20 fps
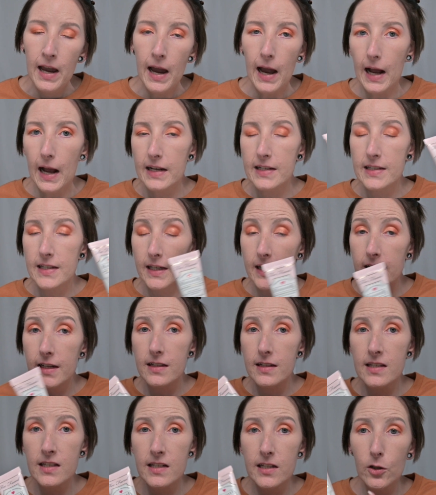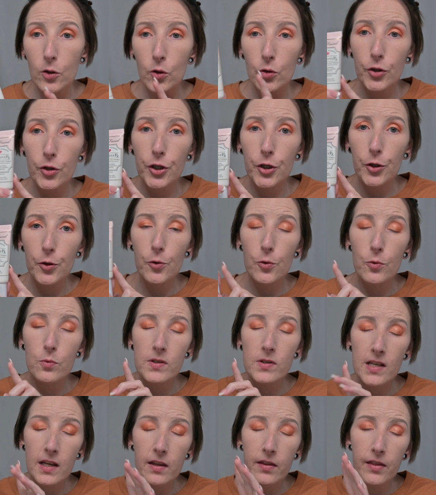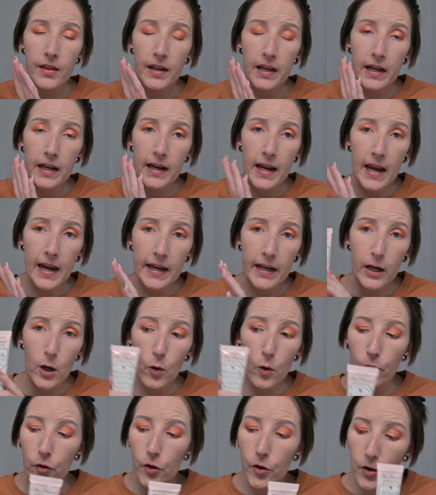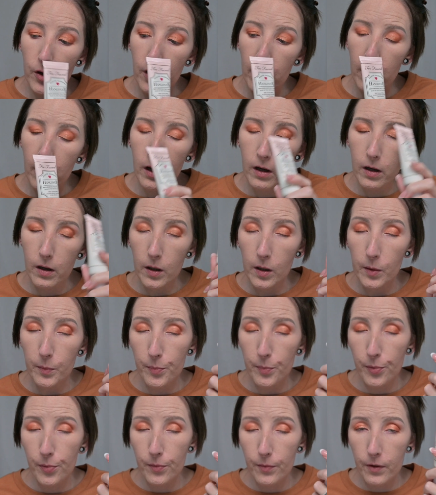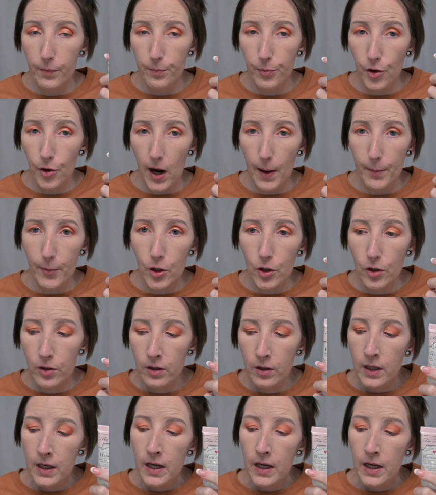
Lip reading: I did still use the Hangover primer,